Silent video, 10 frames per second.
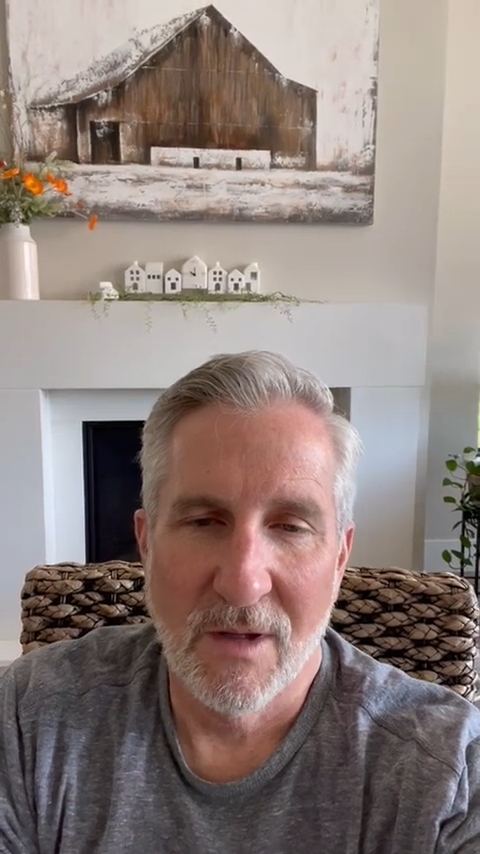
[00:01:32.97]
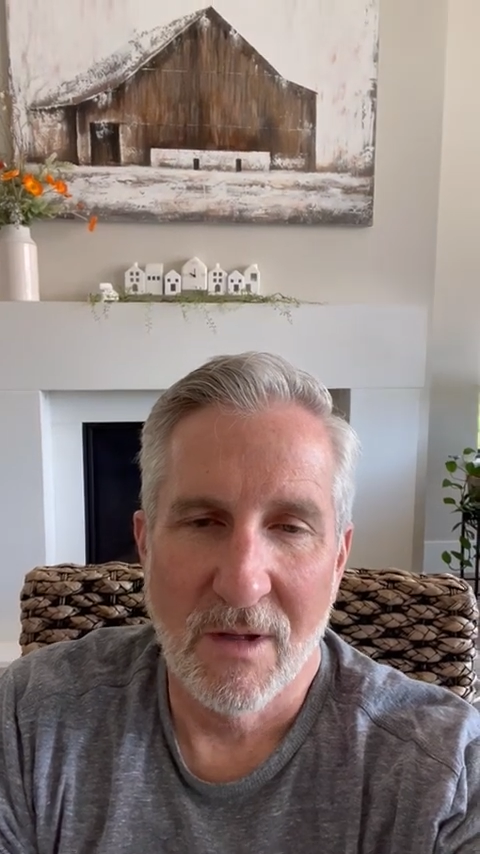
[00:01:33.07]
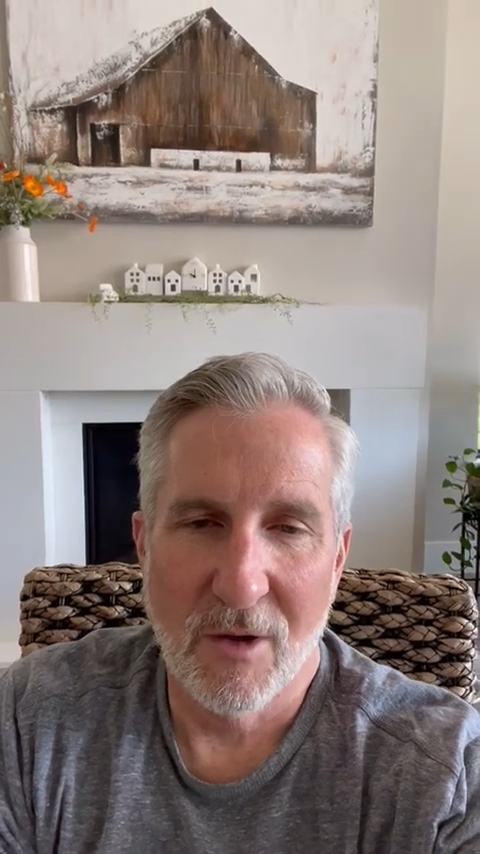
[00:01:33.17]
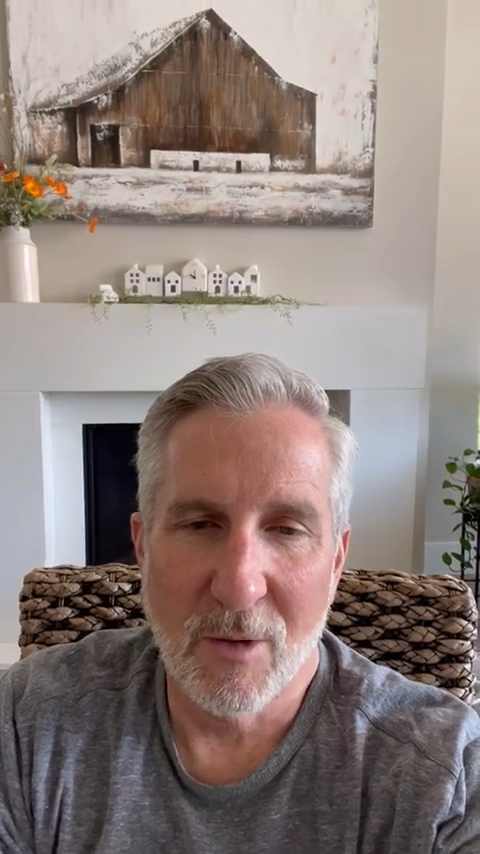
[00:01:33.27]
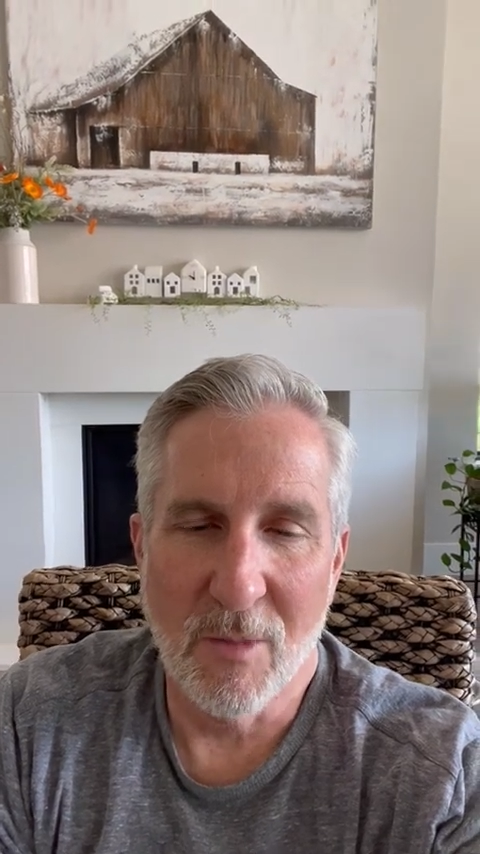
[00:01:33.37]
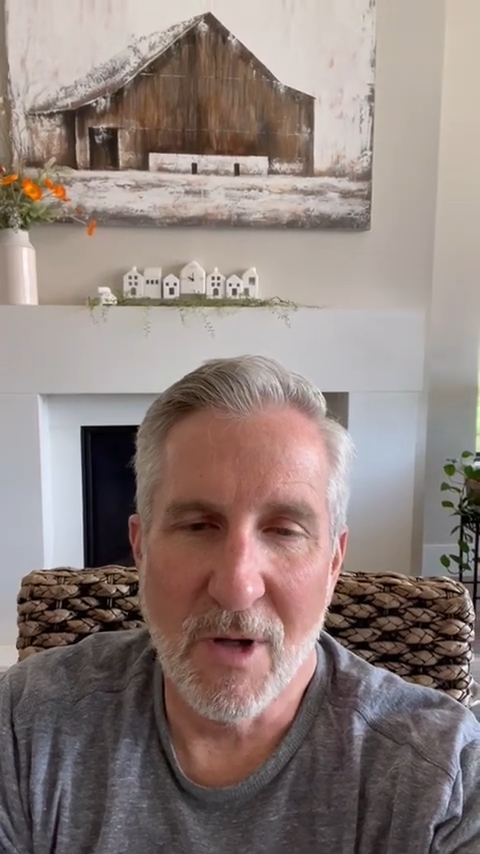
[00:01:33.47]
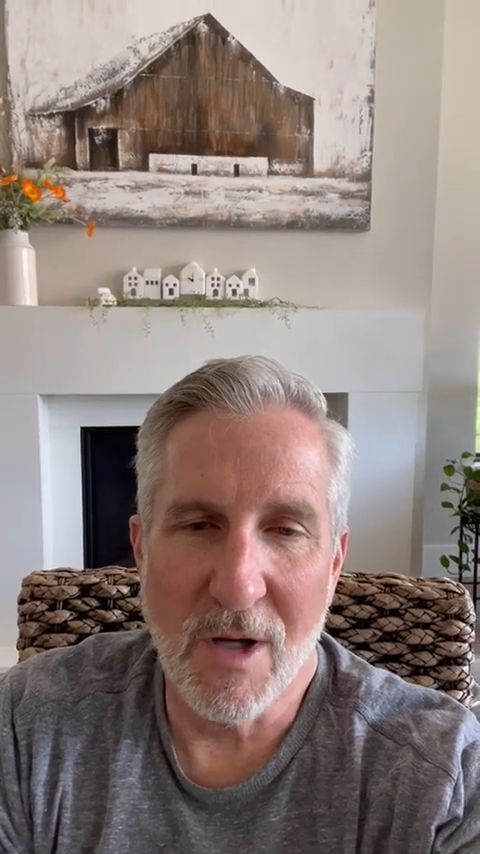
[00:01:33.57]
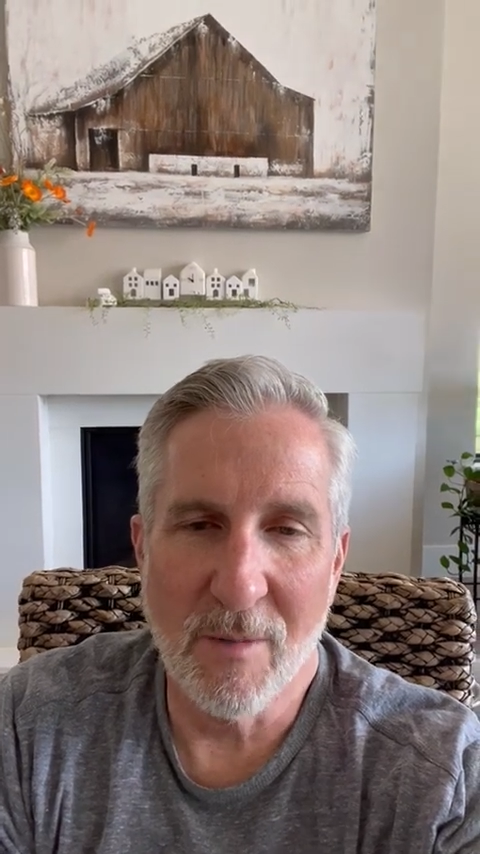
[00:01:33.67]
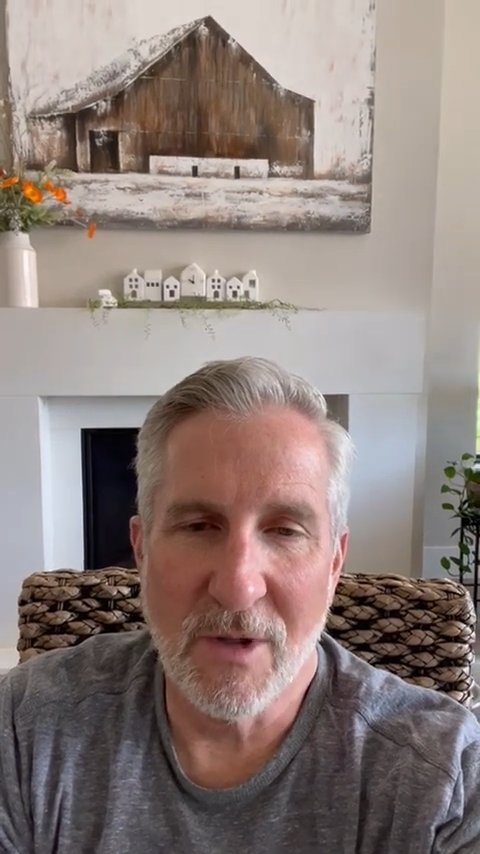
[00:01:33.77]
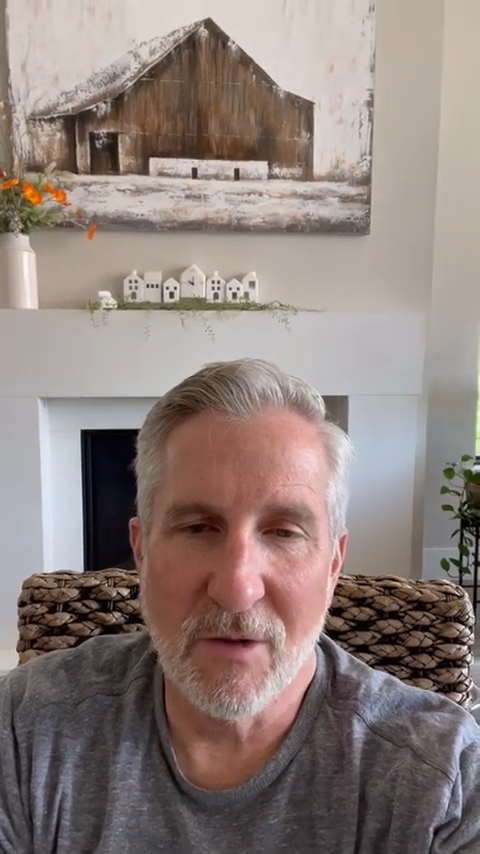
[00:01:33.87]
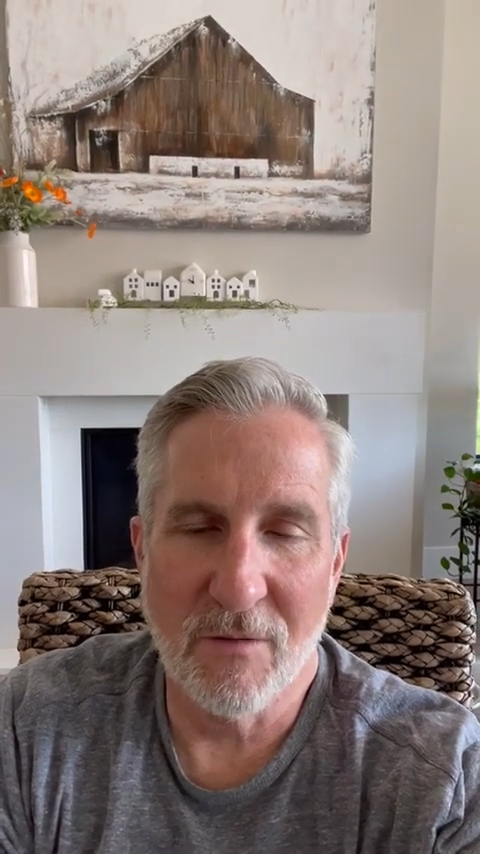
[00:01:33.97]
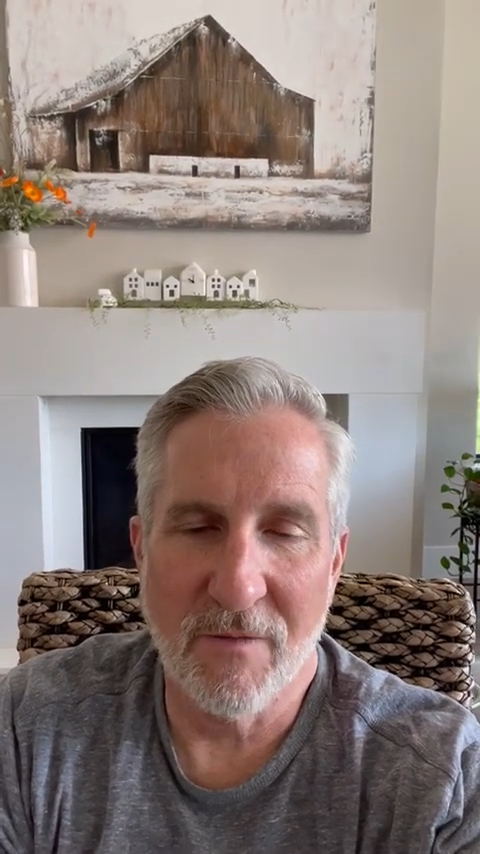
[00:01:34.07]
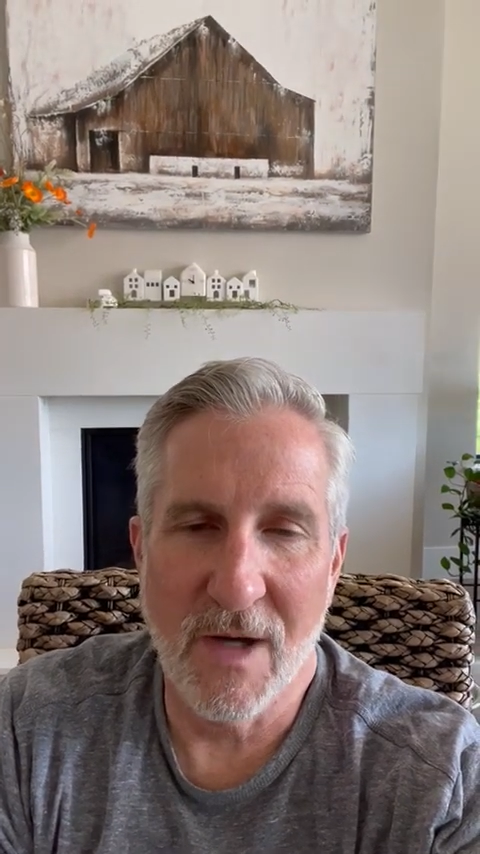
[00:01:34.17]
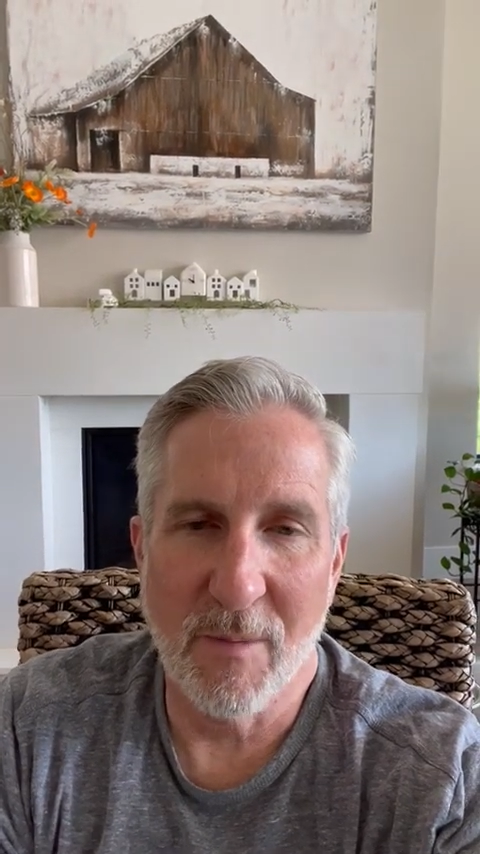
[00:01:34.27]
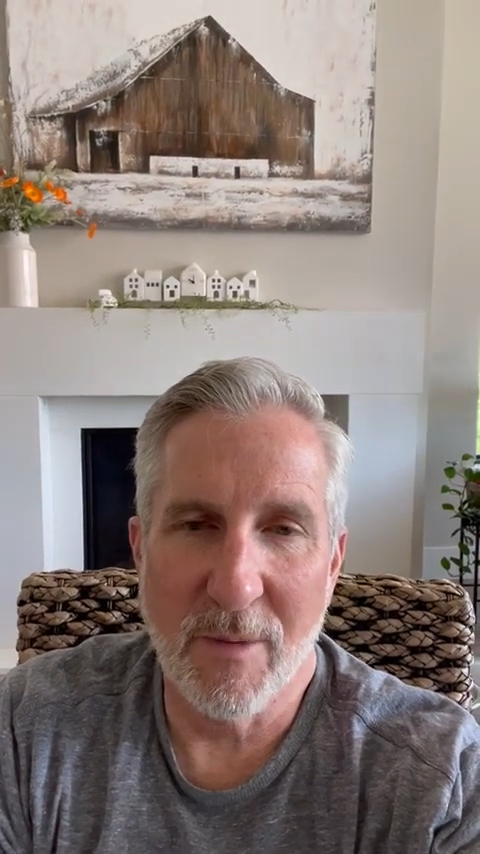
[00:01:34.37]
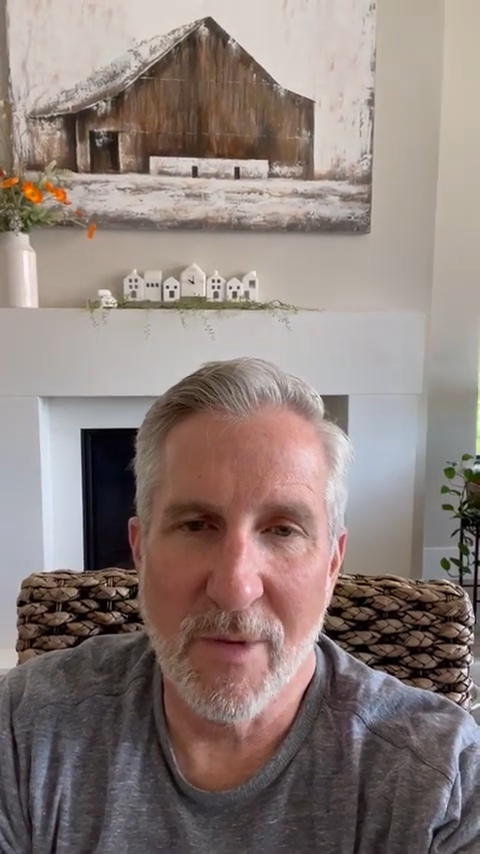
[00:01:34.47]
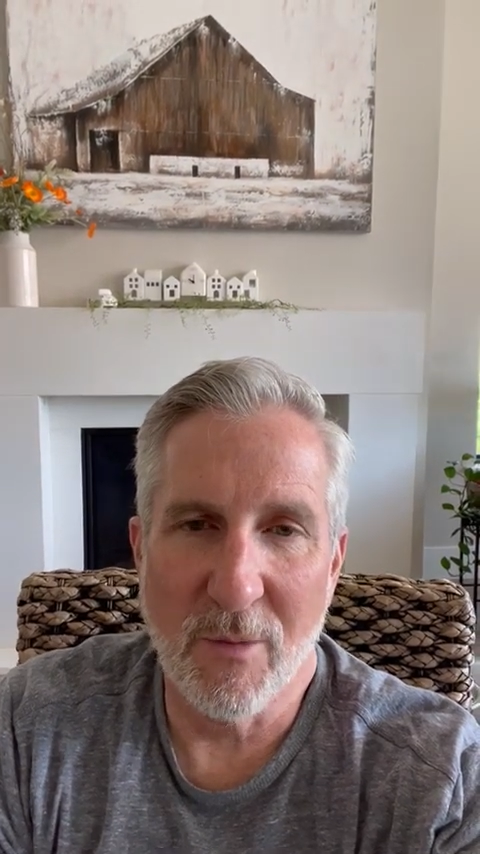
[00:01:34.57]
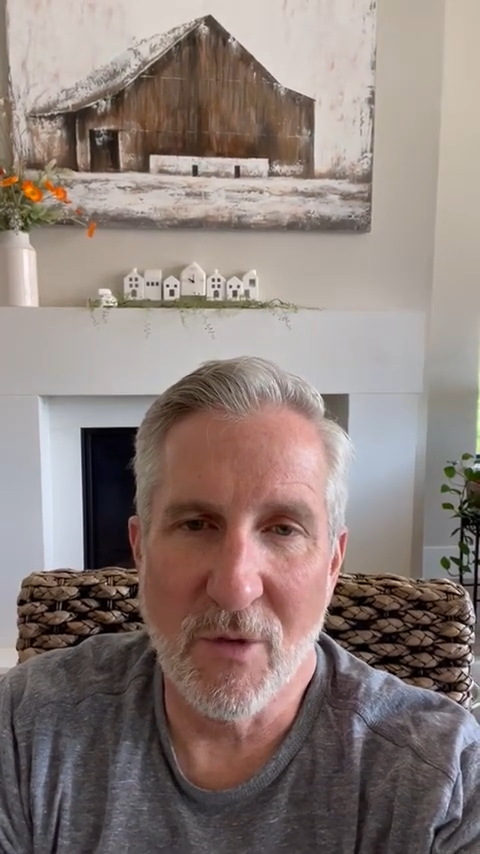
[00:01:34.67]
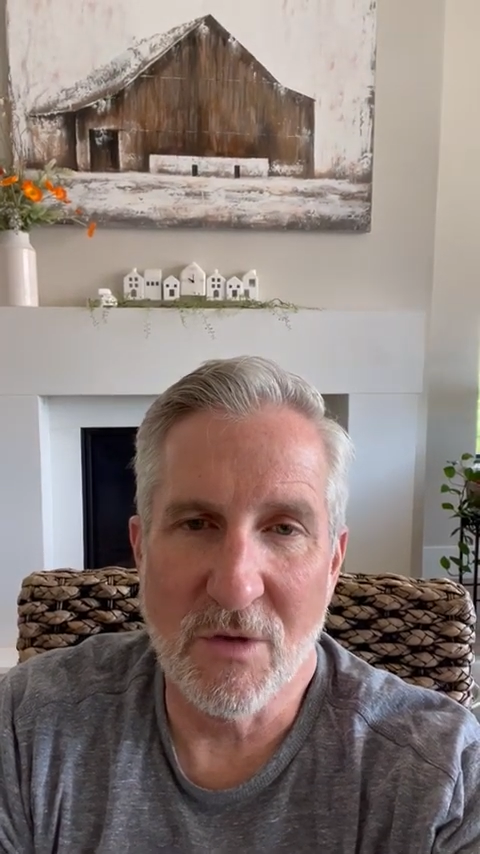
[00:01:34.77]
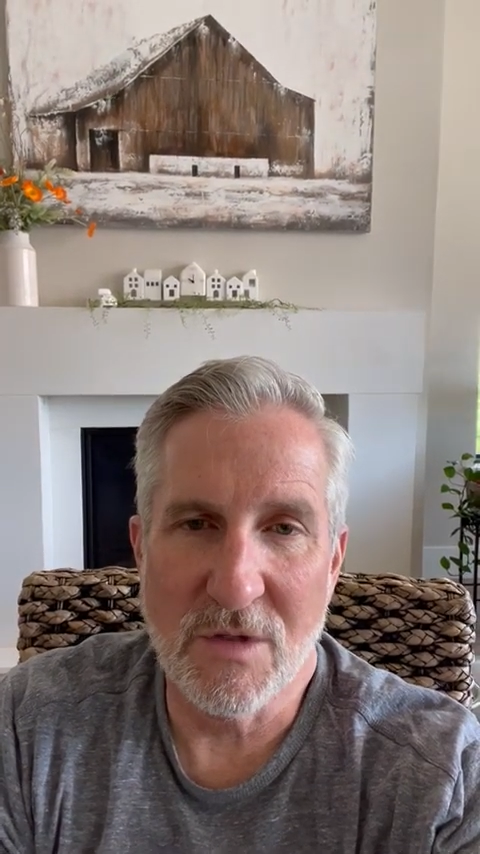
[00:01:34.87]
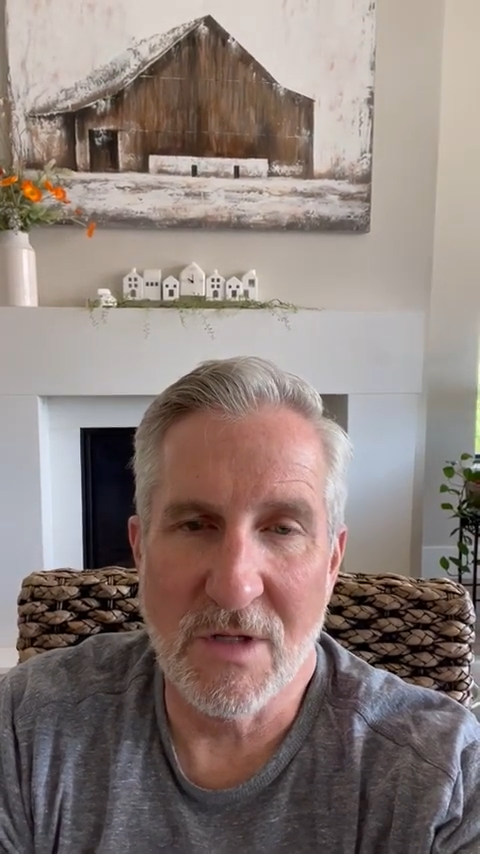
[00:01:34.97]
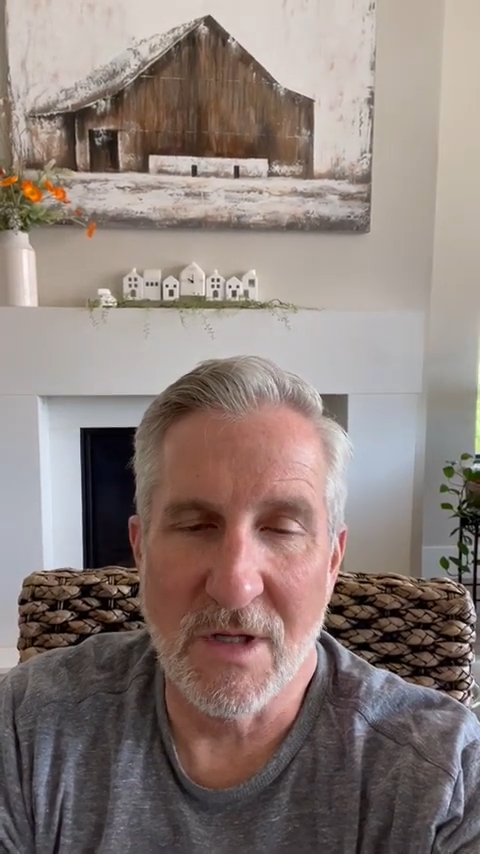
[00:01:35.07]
her mom and other family members.